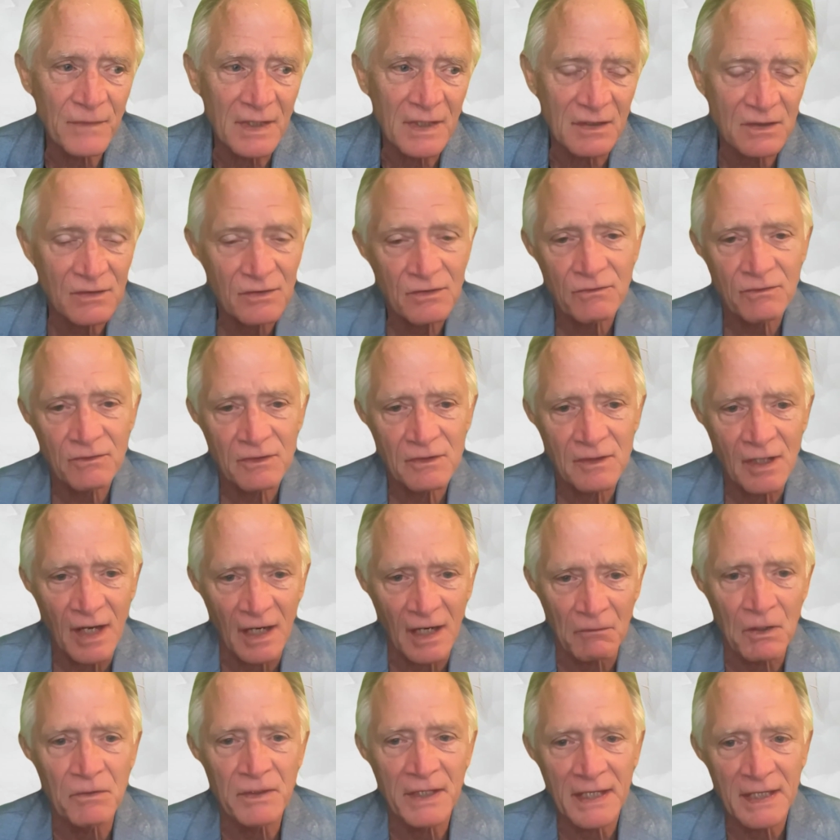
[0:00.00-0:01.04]
It's
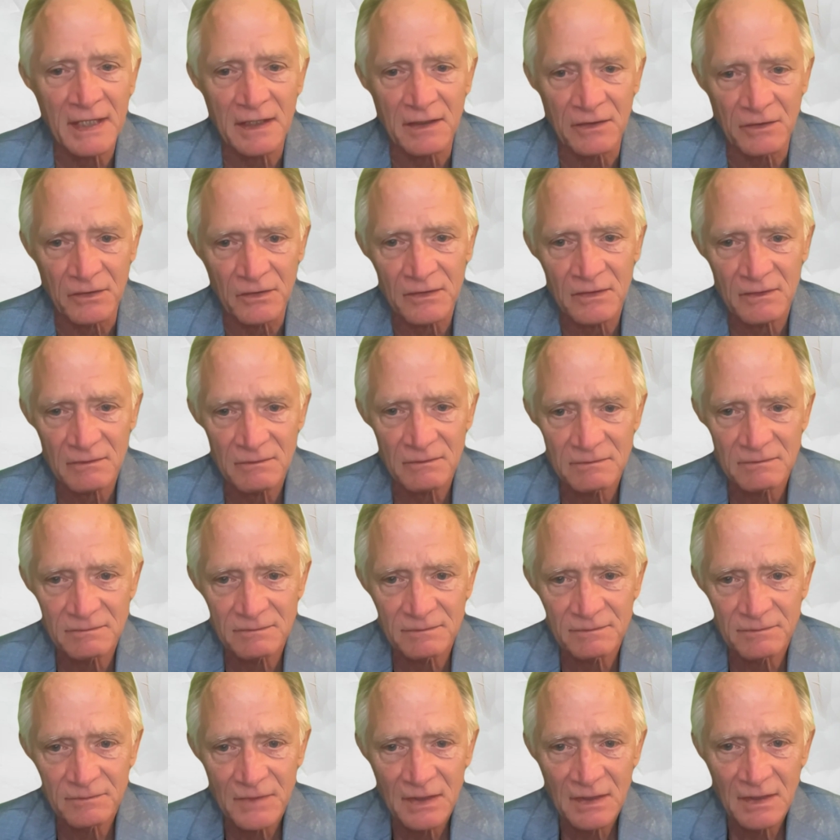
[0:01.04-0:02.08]
Tyrone Hayes.
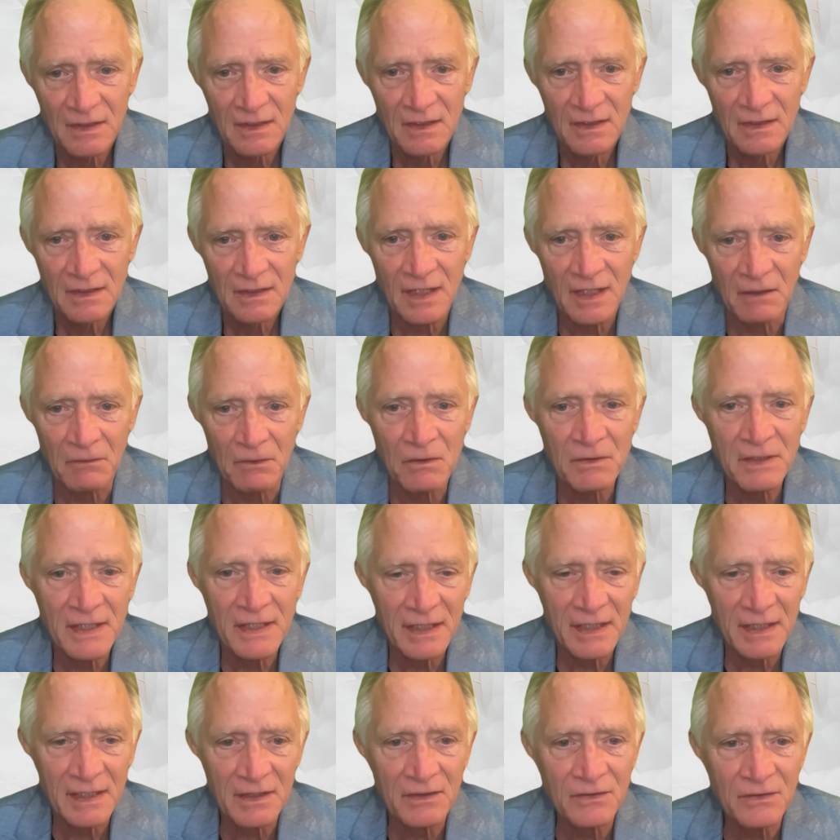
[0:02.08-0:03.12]
Tyrone
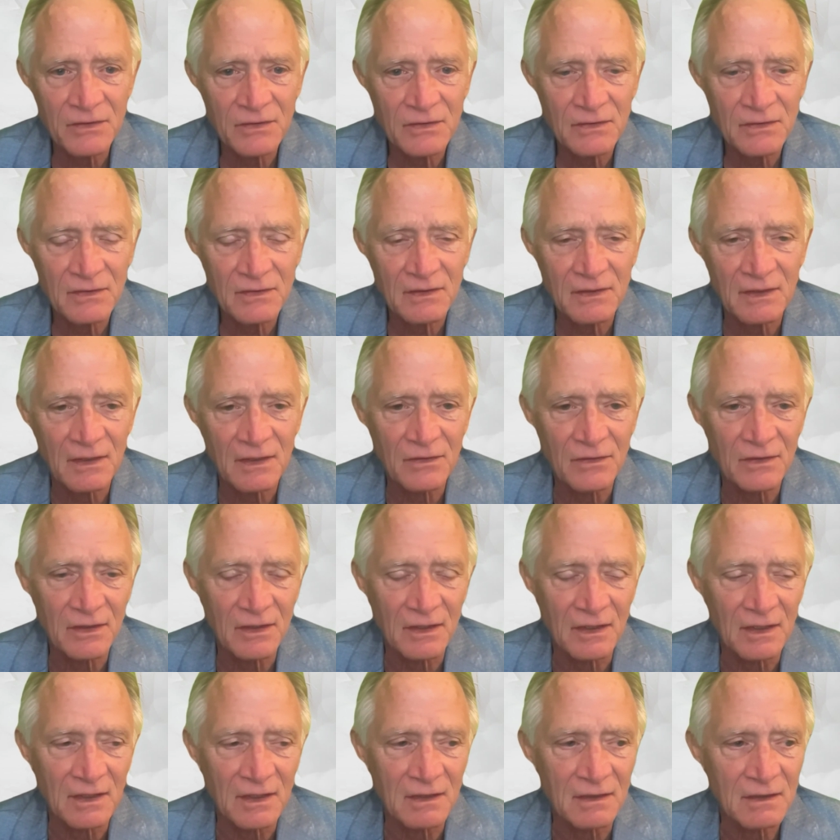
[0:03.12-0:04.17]
Hayes is
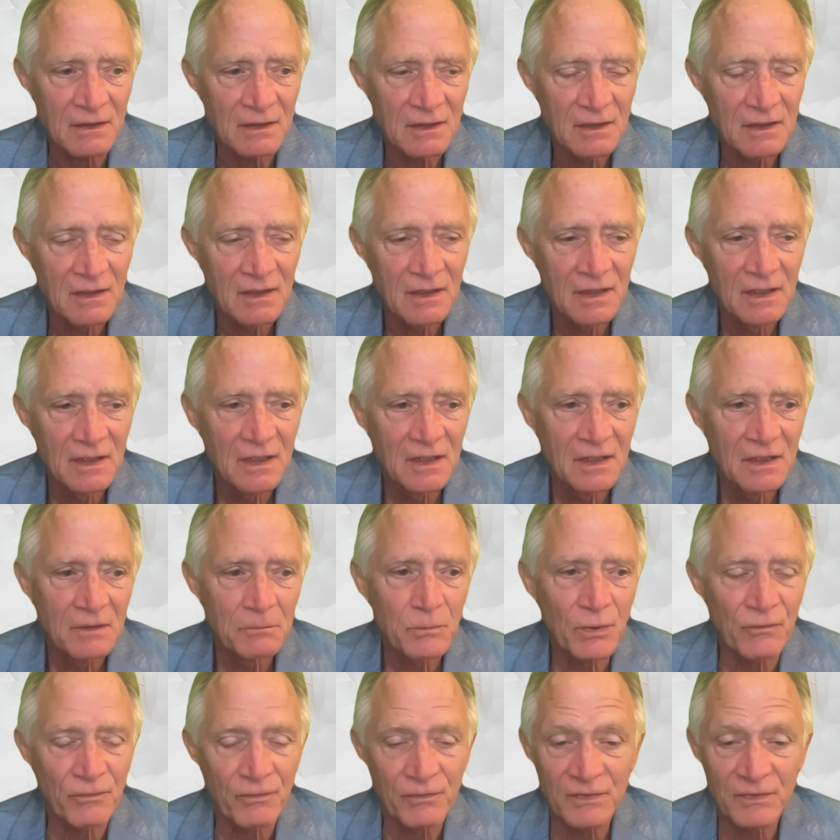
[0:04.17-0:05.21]
a
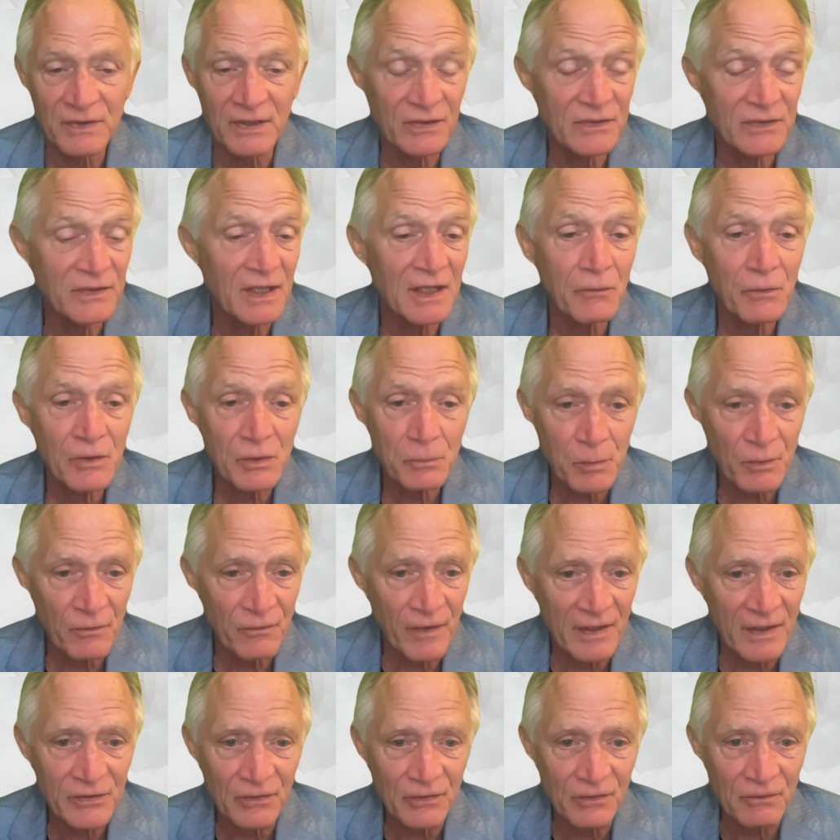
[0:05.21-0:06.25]
distinguished
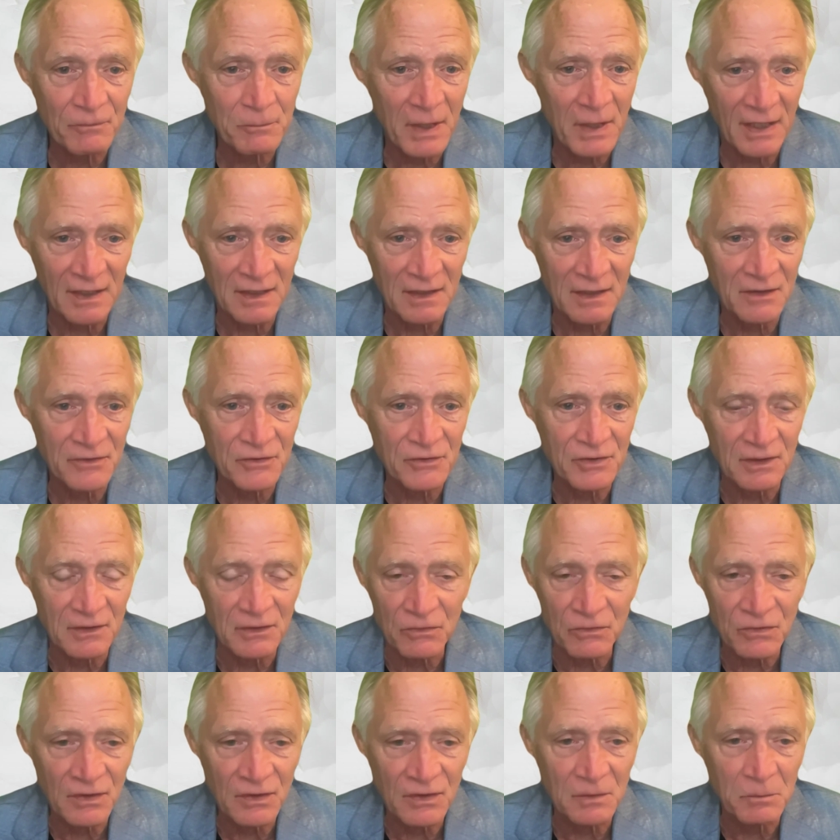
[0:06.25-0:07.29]
professor of biology at
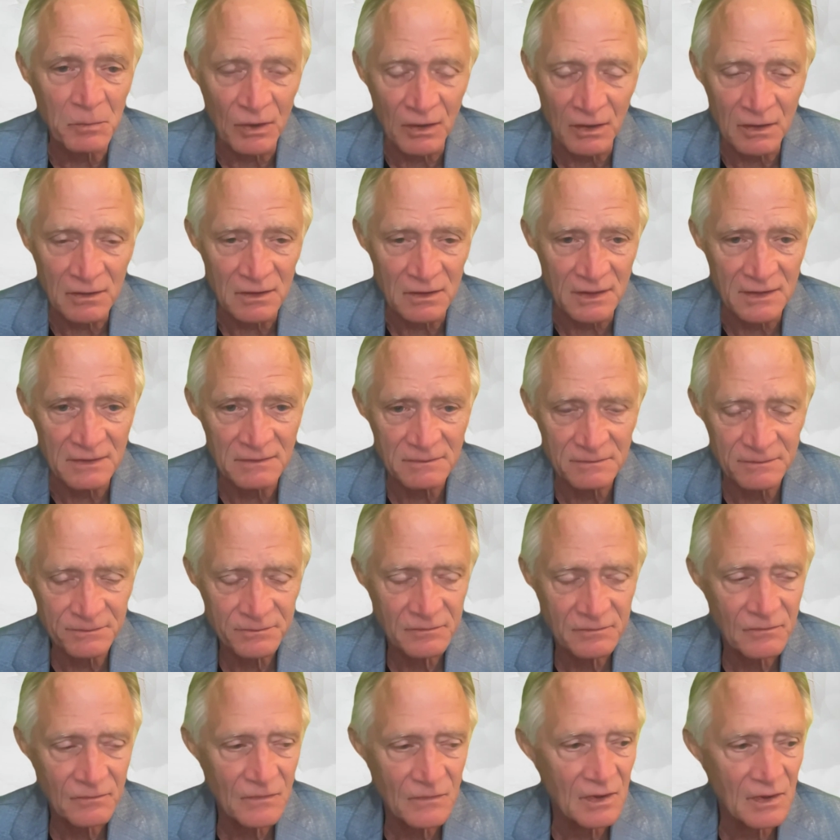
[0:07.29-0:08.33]
UC Berkeley.
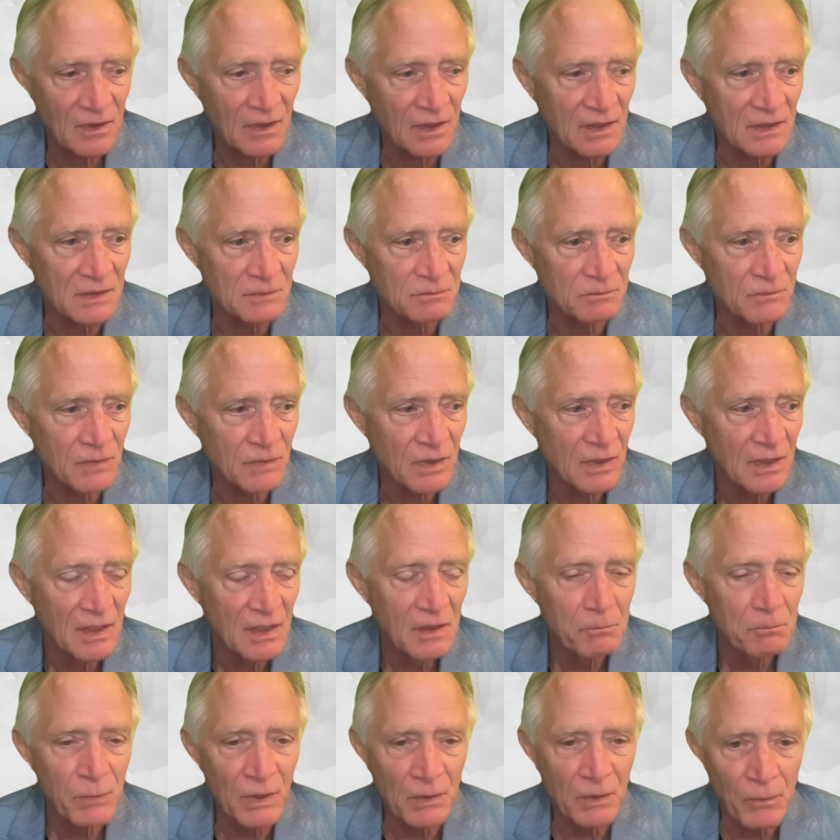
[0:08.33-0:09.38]

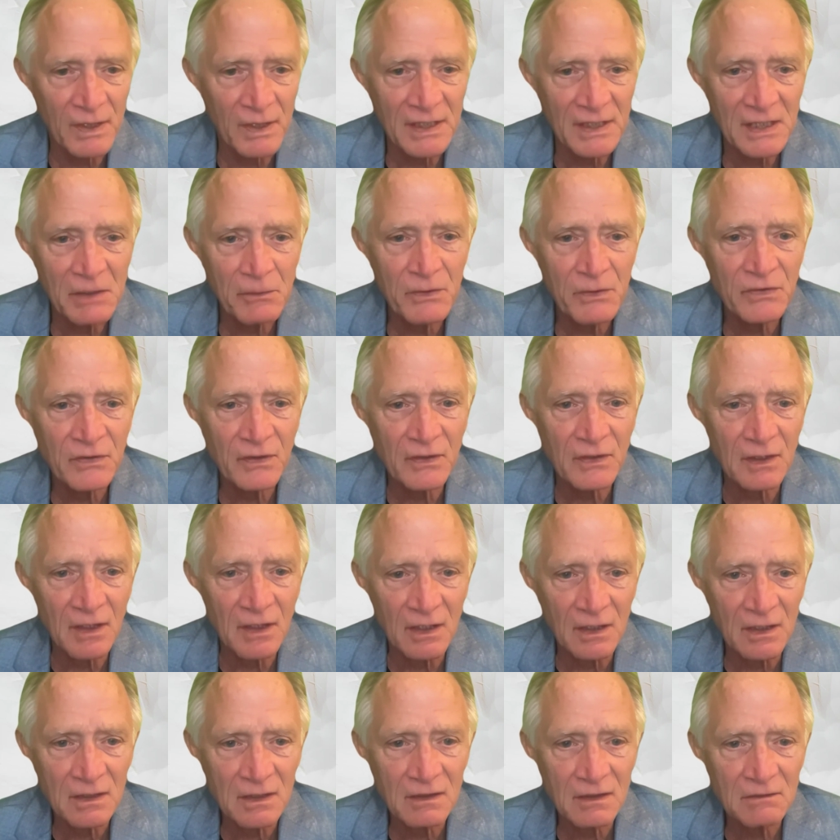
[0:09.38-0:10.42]
But when he was a
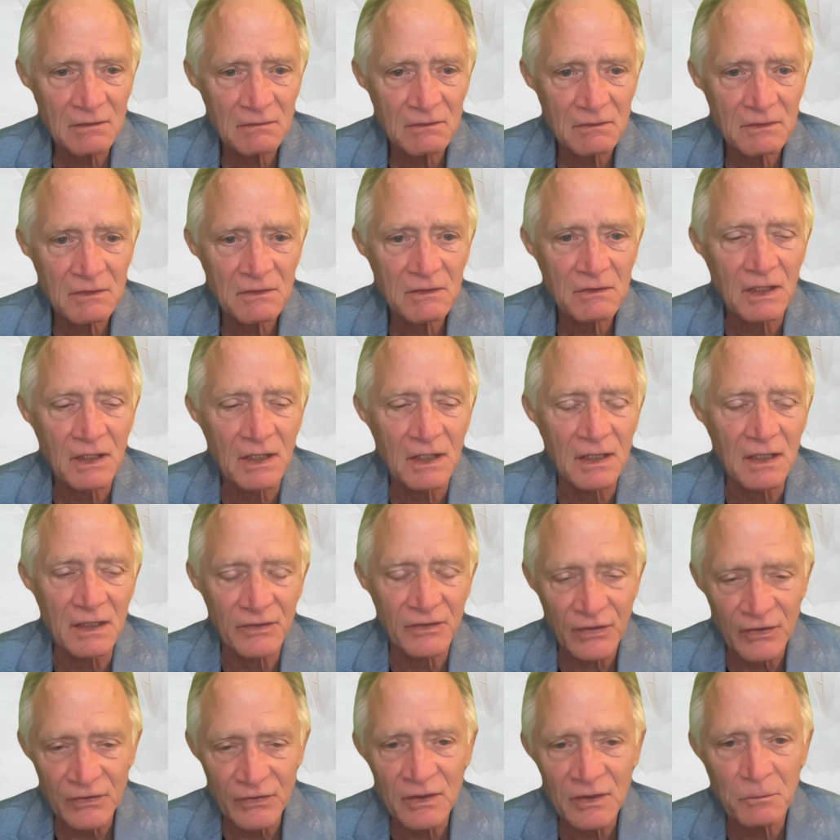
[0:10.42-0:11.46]
young
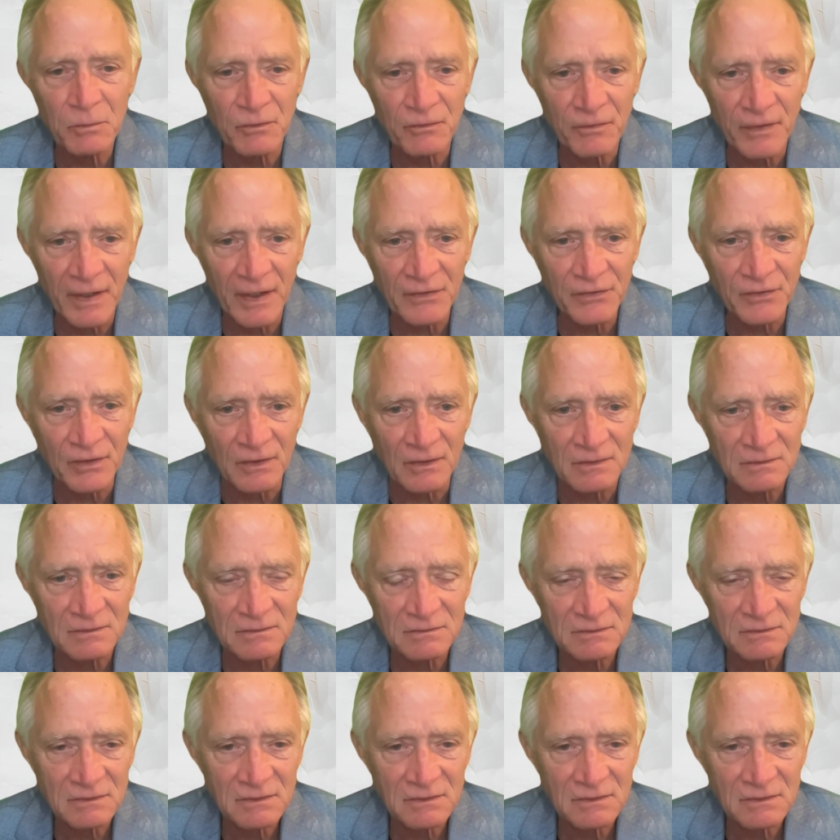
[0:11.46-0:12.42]
assistant professor,